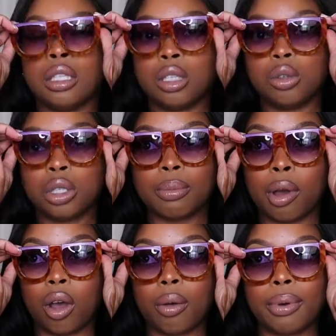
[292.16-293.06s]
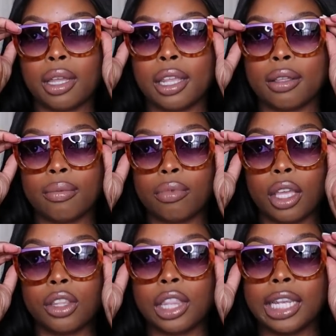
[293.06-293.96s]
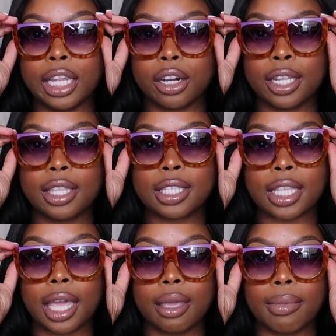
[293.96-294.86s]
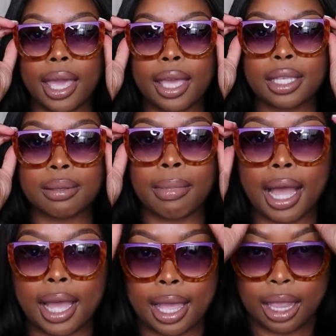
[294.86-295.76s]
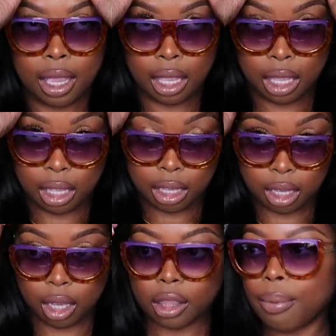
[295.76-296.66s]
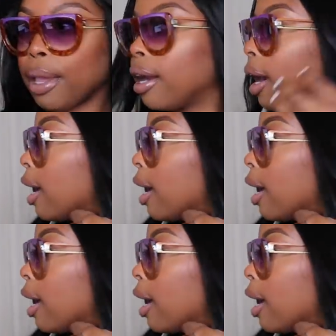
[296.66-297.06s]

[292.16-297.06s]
too small, but they're literally the same as my other pair